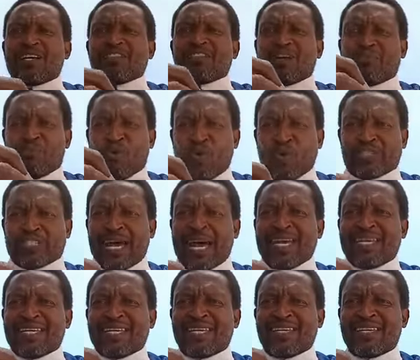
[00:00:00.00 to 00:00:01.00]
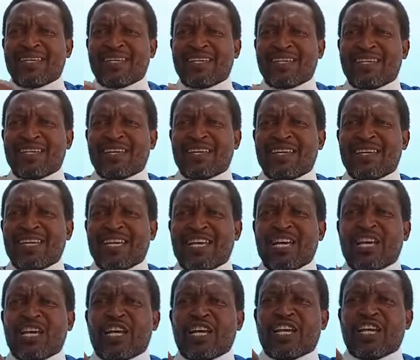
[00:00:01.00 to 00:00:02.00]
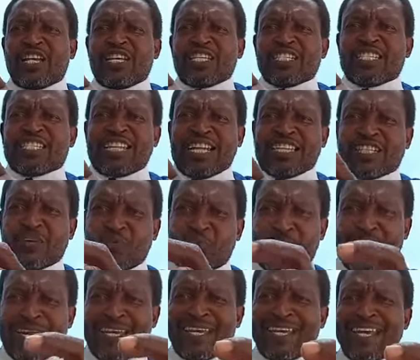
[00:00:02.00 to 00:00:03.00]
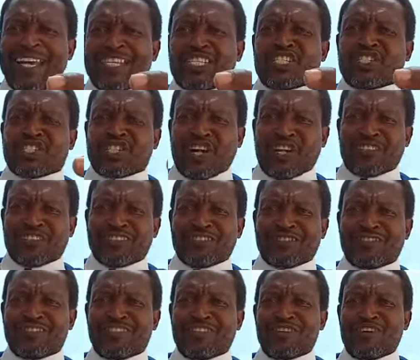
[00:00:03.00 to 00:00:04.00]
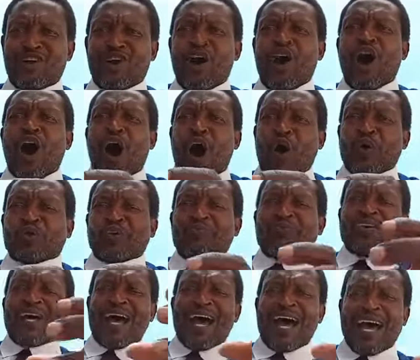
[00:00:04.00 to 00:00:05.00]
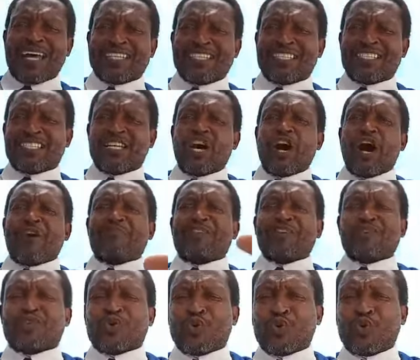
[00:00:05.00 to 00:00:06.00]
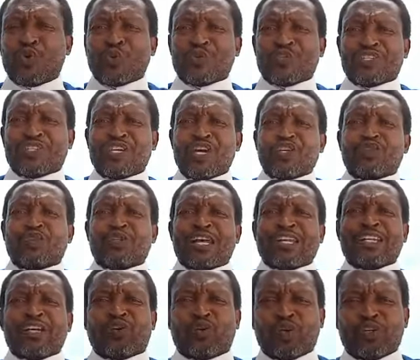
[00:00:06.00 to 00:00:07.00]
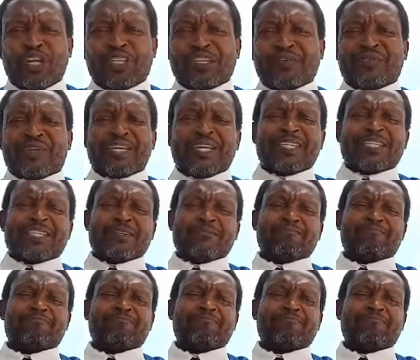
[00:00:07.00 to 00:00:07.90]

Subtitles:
the Most High snatch away his son out of the hands of the Jews so that they could not have killed him.